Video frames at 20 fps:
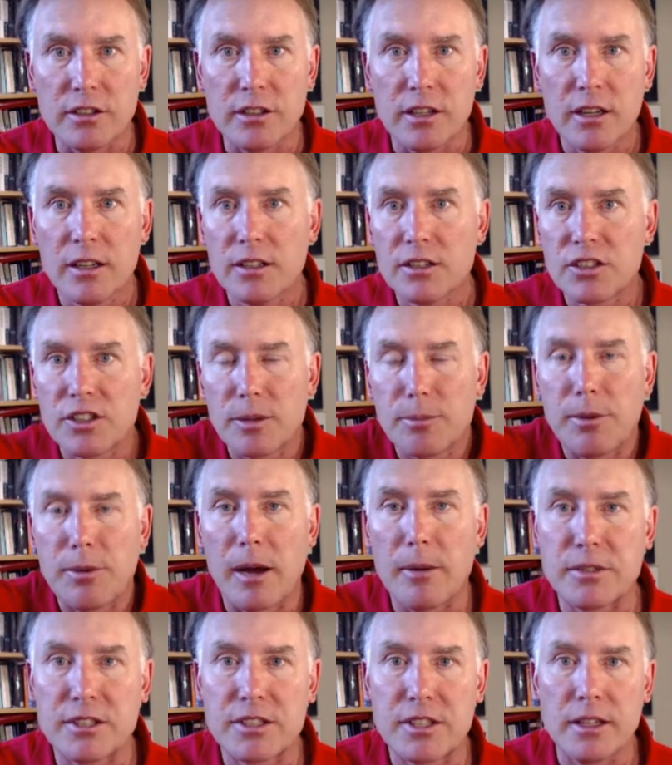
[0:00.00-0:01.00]

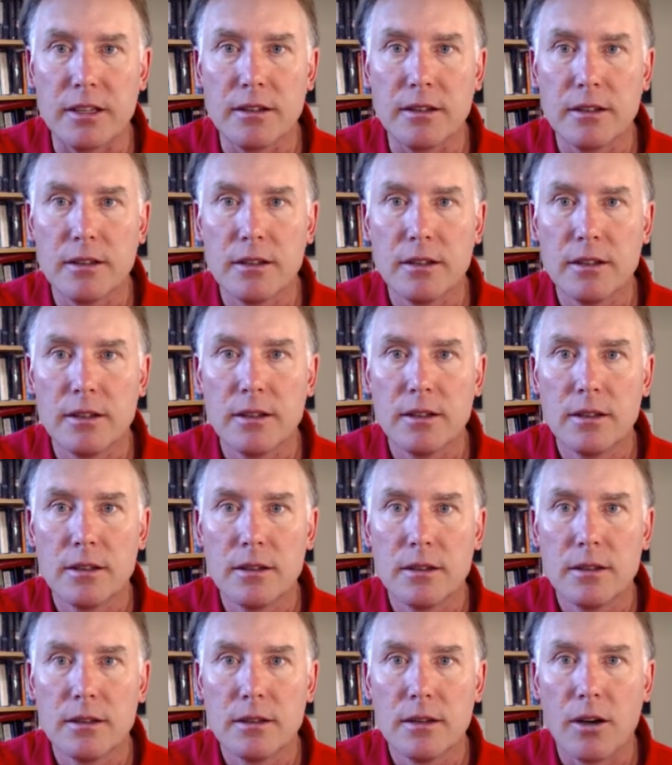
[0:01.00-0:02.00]
supremacy.
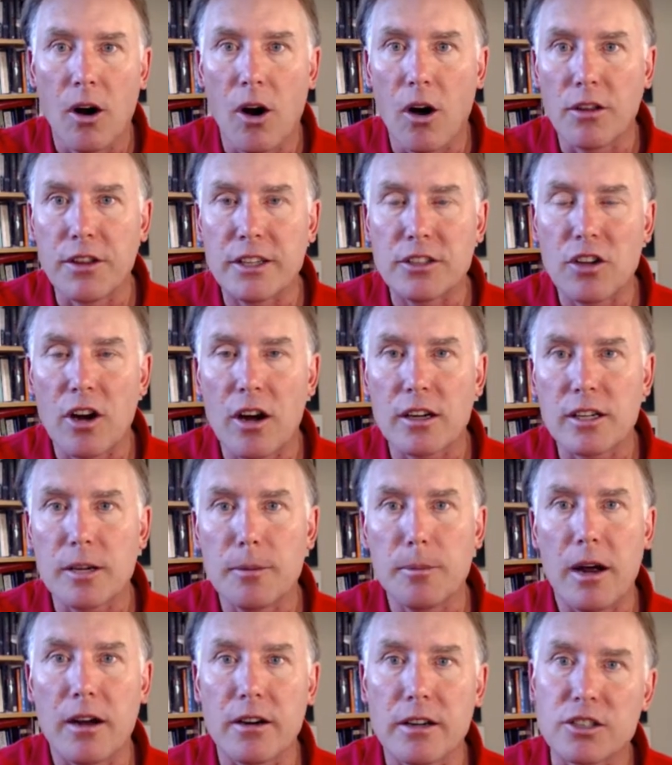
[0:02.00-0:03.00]
All they talk
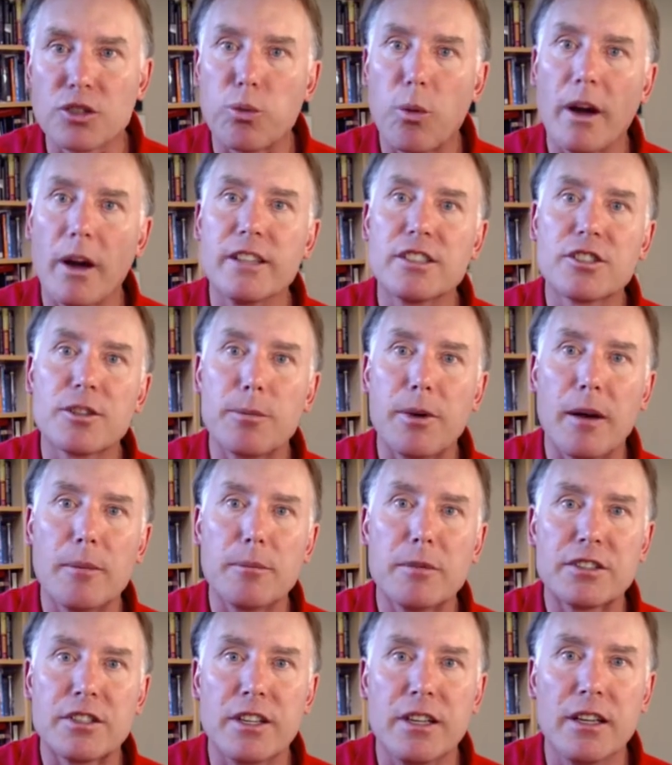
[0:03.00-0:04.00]
about is white
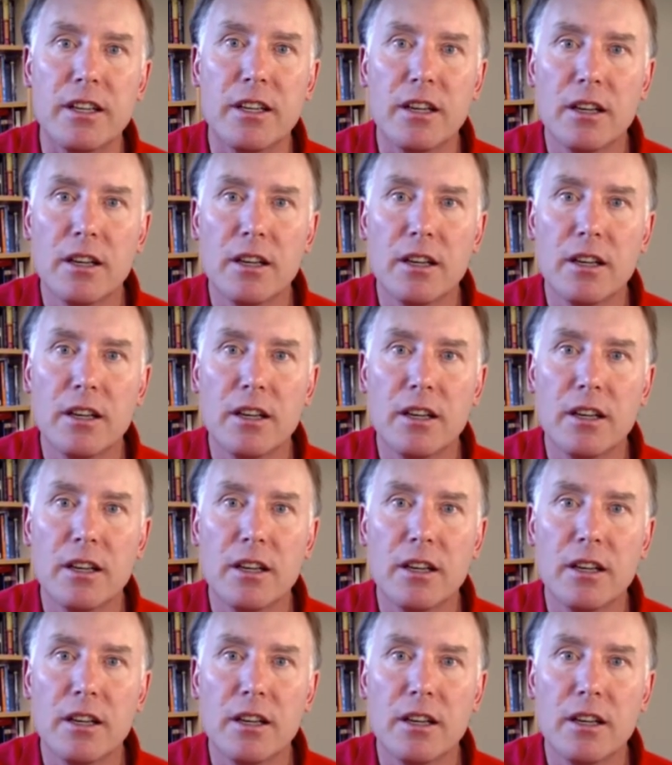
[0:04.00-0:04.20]
supremacy.